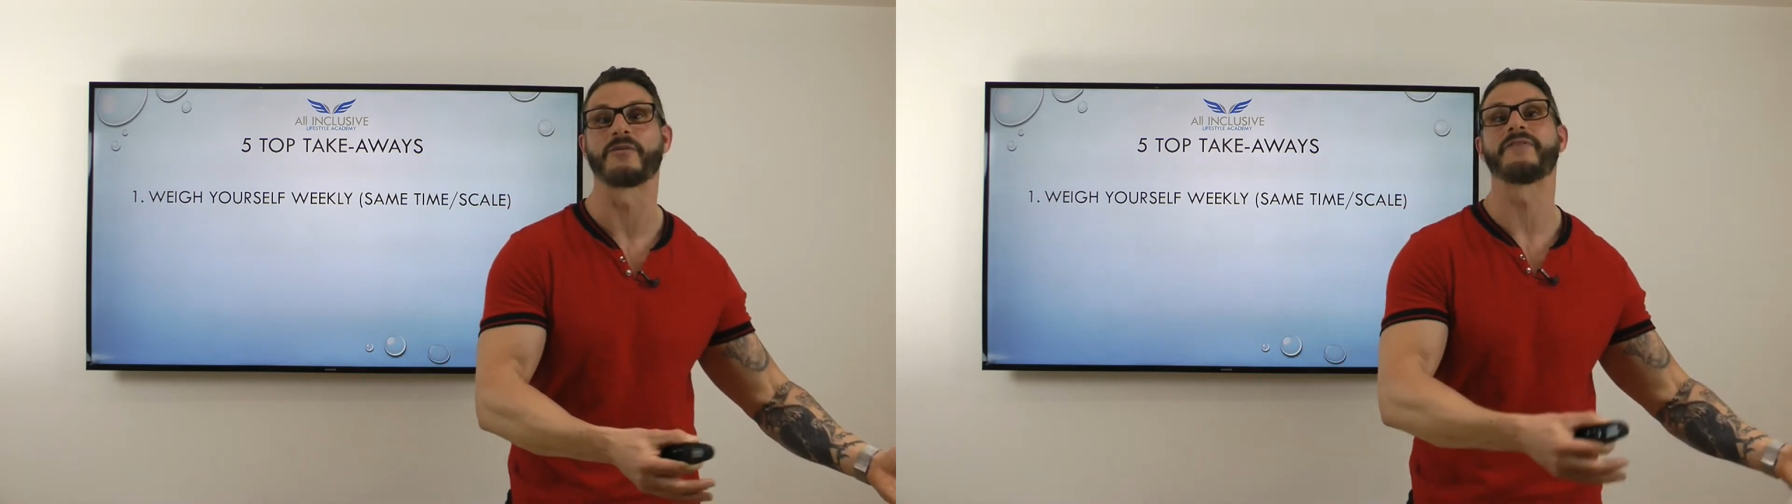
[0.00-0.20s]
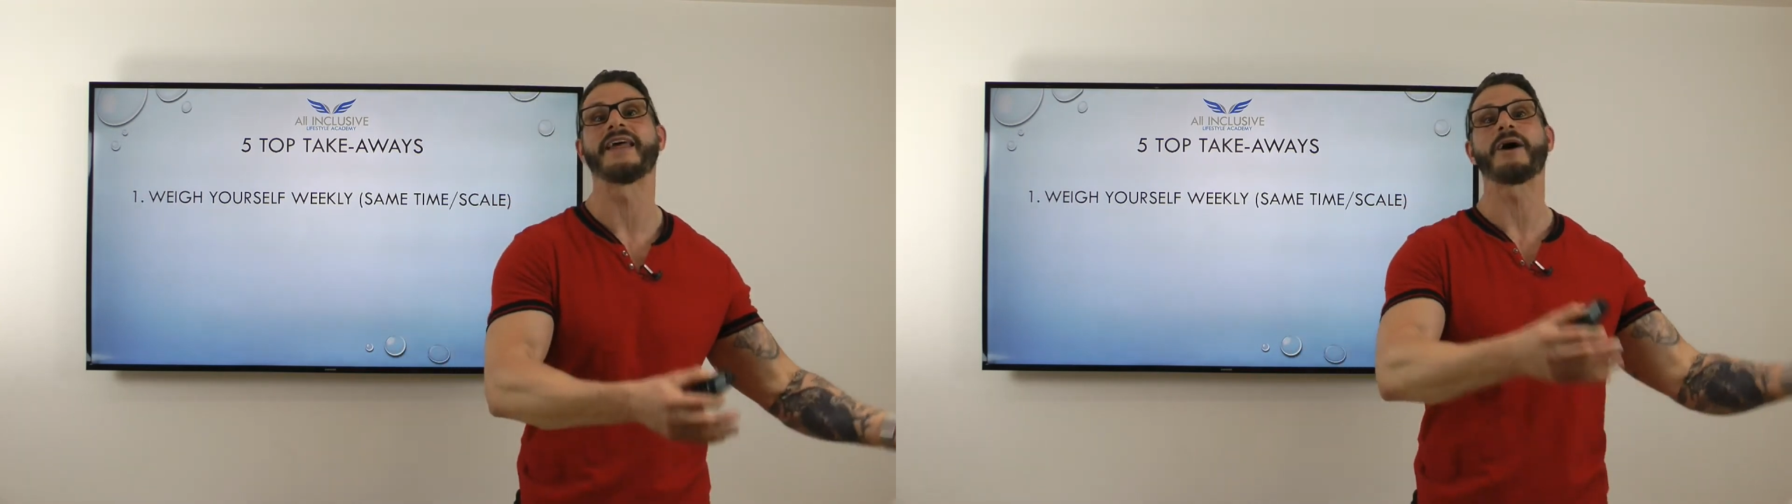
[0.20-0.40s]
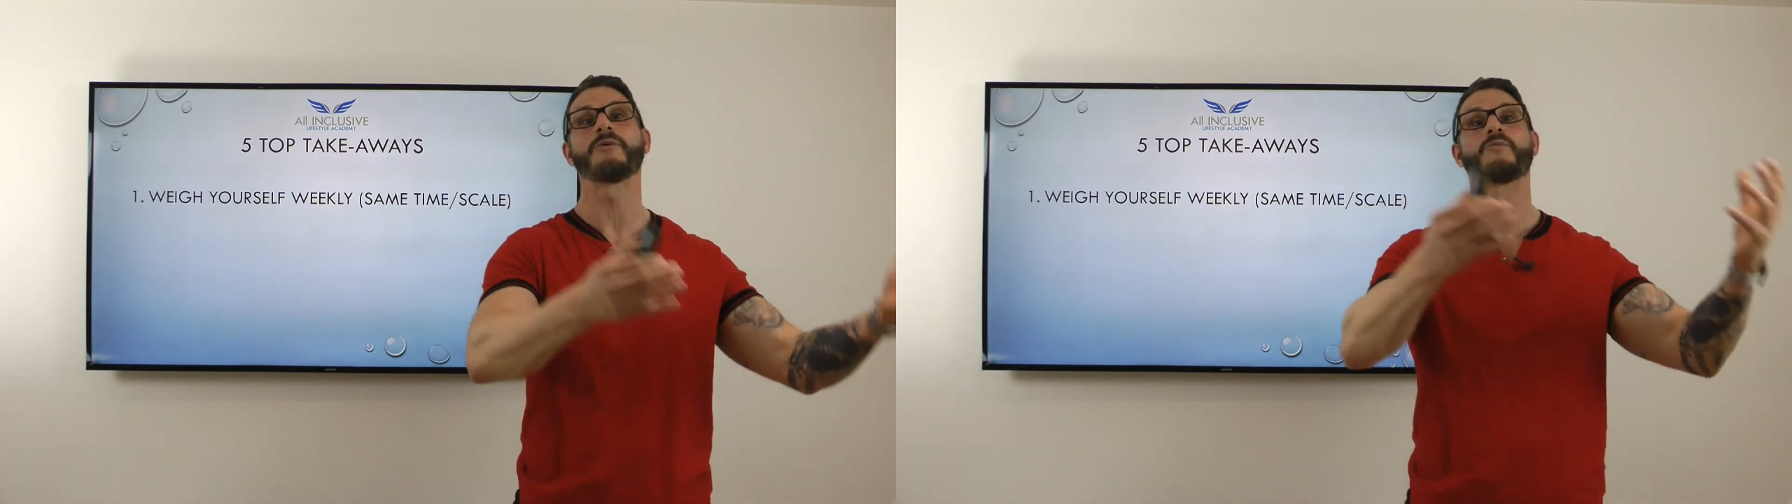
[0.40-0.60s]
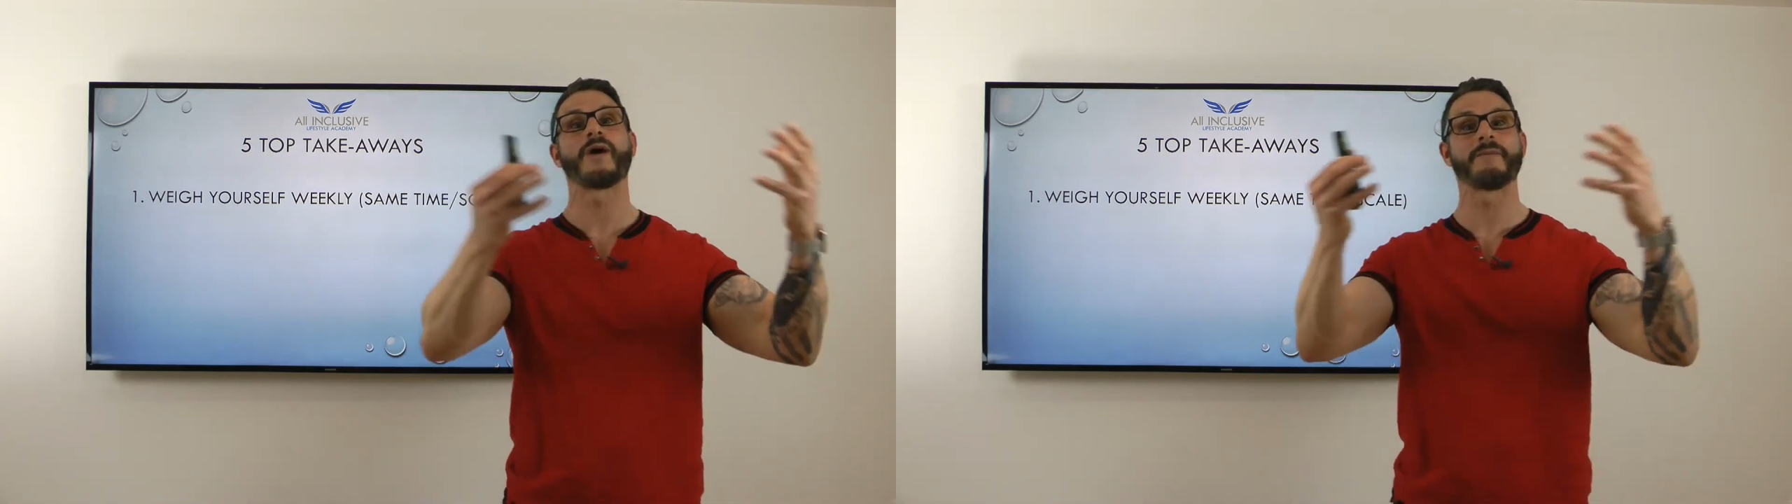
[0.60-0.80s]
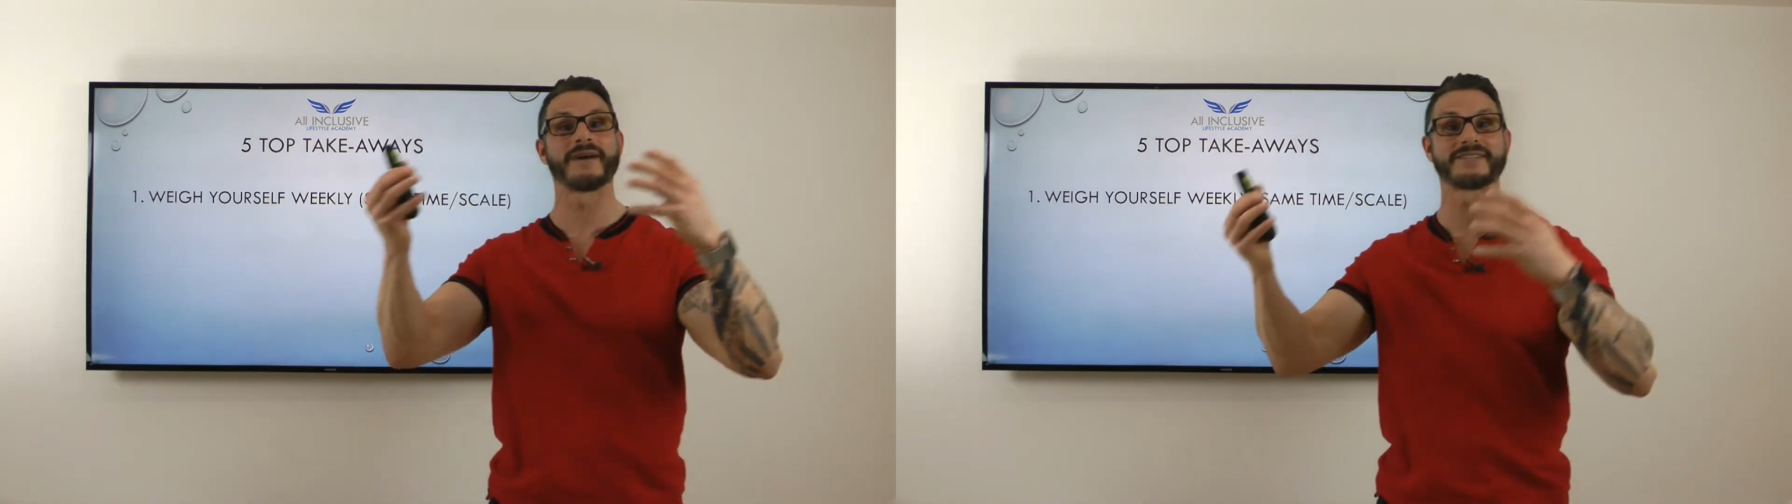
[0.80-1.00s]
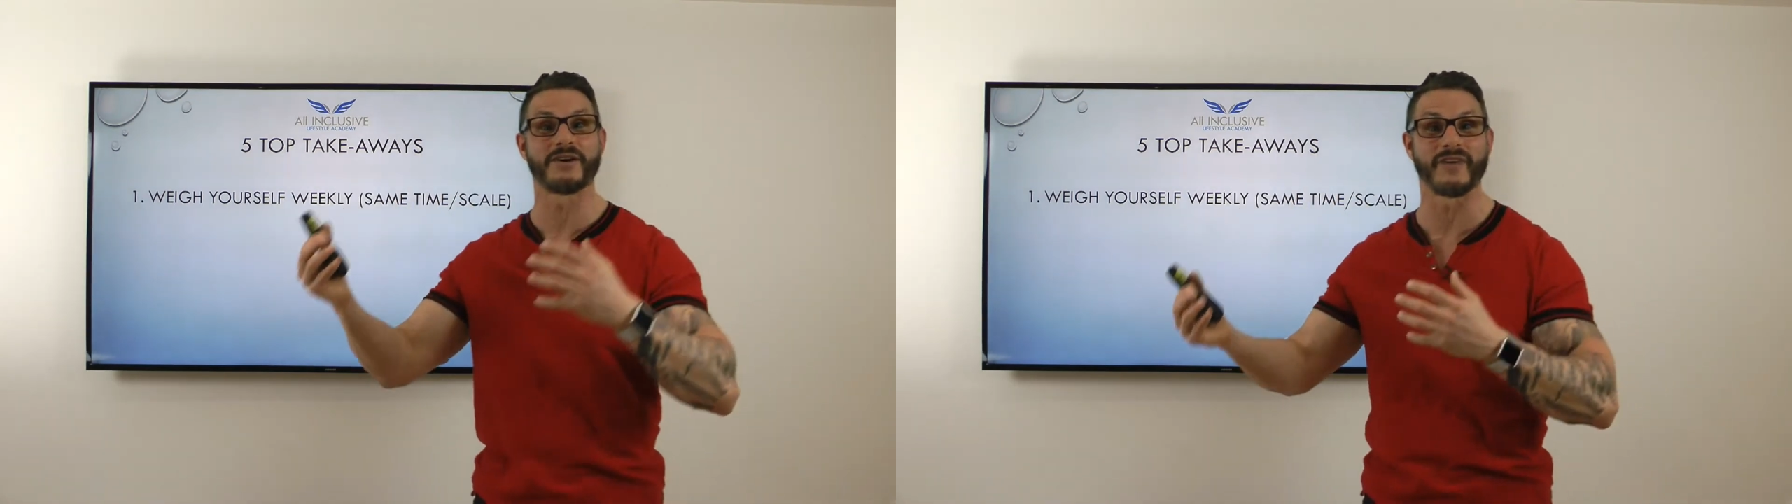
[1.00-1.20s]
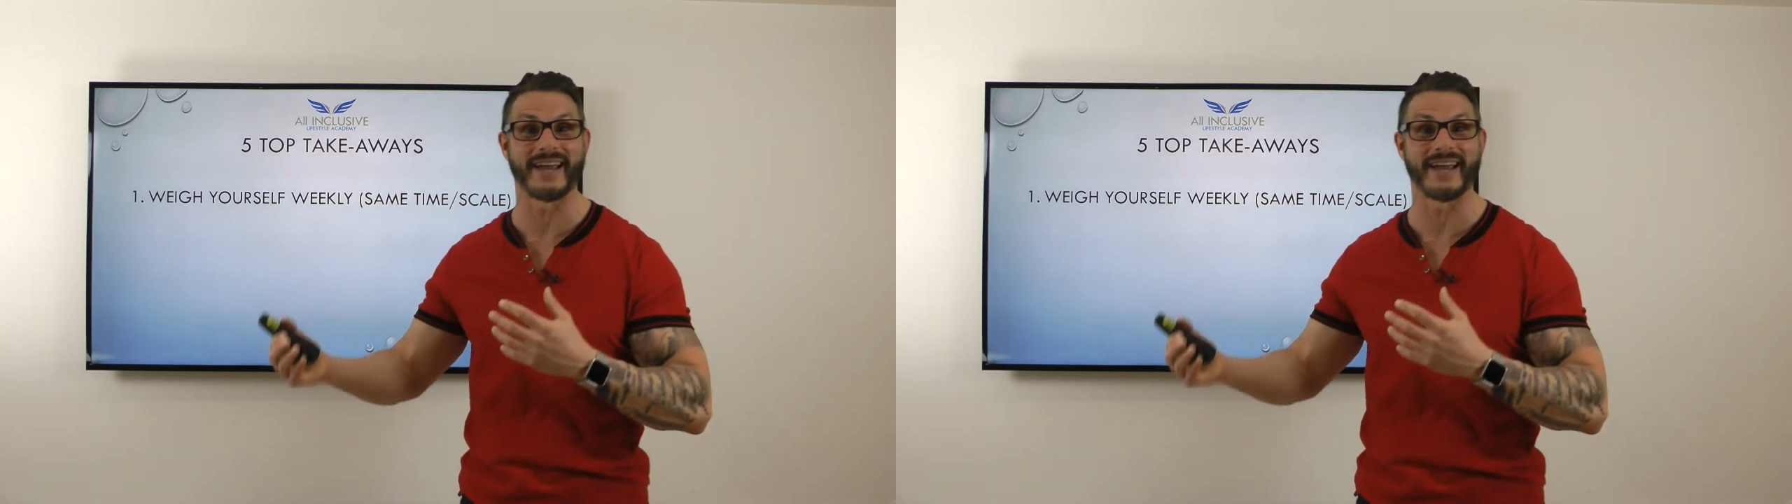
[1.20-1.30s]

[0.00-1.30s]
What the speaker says: Then I would weigh myself